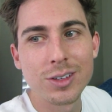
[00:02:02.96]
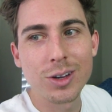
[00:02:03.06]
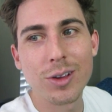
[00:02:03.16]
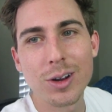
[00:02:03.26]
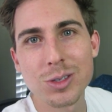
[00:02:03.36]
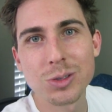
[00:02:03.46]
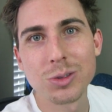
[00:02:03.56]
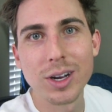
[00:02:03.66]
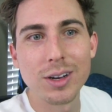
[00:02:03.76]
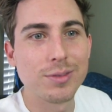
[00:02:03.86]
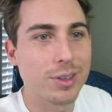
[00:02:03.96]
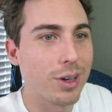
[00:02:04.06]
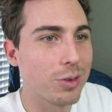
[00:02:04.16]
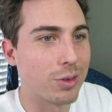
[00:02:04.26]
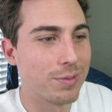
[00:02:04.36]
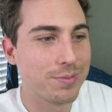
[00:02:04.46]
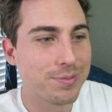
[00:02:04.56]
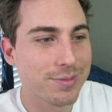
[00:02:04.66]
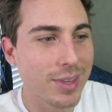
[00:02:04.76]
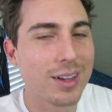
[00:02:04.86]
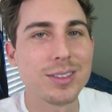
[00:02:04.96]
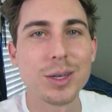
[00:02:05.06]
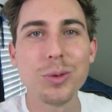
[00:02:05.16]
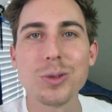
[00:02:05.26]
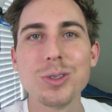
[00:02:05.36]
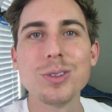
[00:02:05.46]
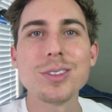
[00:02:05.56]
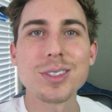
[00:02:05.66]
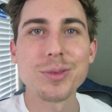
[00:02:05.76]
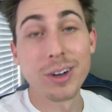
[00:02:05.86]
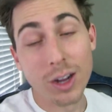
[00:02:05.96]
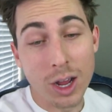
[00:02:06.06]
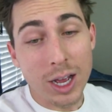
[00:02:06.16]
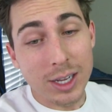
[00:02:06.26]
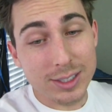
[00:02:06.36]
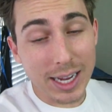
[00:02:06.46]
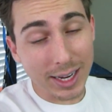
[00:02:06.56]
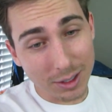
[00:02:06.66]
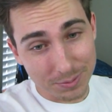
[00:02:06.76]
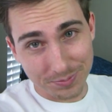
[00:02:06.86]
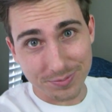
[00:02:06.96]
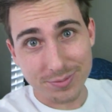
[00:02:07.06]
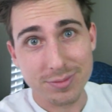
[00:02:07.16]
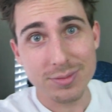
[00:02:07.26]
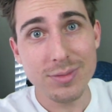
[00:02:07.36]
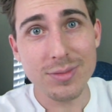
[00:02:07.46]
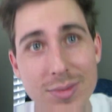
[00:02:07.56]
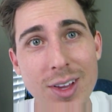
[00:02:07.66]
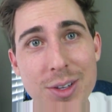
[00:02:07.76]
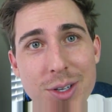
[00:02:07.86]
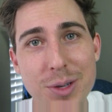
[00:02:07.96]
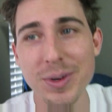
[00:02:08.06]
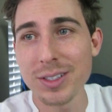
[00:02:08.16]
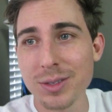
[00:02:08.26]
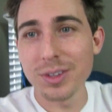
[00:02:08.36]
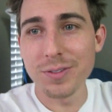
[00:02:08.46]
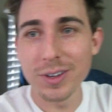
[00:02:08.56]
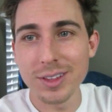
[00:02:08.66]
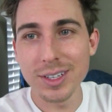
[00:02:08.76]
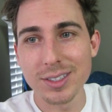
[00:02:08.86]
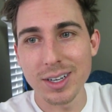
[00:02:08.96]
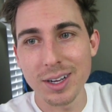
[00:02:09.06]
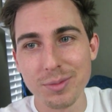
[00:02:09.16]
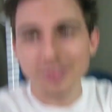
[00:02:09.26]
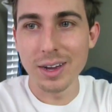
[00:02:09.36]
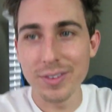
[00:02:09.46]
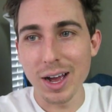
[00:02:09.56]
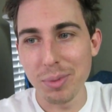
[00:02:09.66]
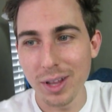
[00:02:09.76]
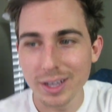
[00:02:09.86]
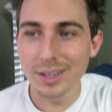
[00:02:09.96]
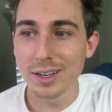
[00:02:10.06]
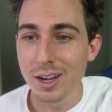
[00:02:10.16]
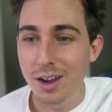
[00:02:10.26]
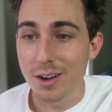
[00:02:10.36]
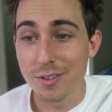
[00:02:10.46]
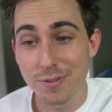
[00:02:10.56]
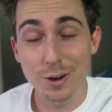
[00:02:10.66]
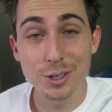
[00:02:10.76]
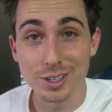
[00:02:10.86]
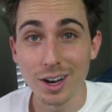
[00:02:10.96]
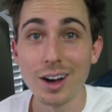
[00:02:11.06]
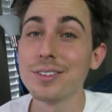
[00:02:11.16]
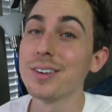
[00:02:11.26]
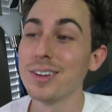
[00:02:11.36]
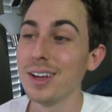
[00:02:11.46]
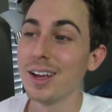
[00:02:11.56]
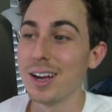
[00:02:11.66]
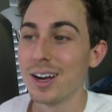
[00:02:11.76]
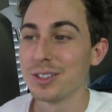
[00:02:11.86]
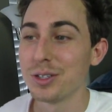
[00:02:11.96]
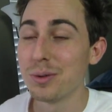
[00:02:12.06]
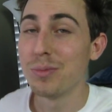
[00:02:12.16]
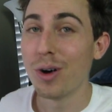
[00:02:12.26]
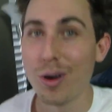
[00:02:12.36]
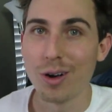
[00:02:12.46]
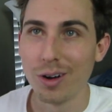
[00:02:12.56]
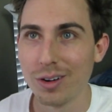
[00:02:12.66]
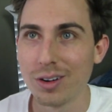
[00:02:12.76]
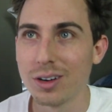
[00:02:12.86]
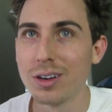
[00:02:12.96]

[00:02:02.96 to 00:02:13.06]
Y'all are out of school, right? Okay, cool. Yeah, tell me what you're doing this summer. Second, I'll tell you about some of the fun things that I've got planned. First off, tomorrow,